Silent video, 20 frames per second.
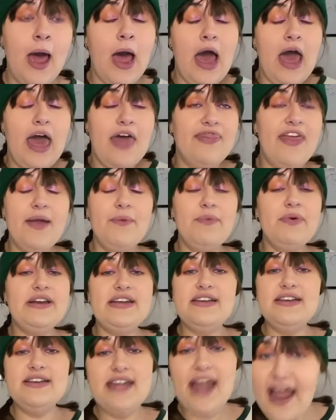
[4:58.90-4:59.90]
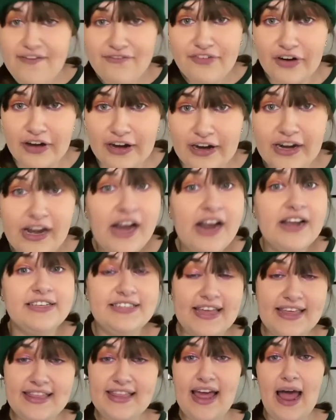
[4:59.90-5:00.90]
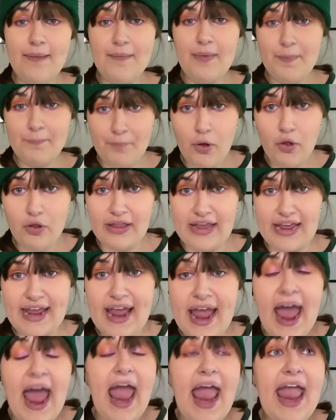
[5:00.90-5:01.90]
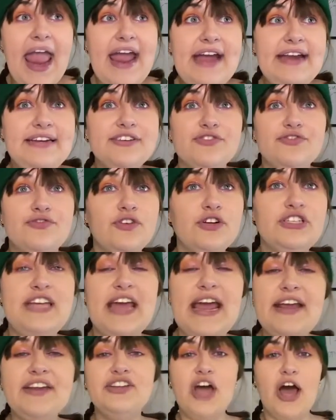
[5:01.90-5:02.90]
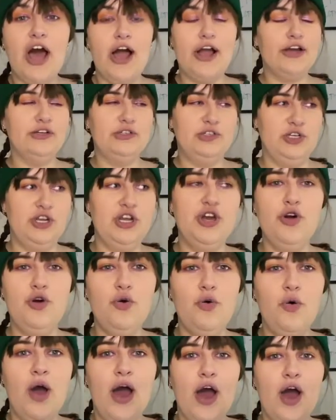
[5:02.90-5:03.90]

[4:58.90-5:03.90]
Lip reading: They would never say that I'm a bully. And for TikTok to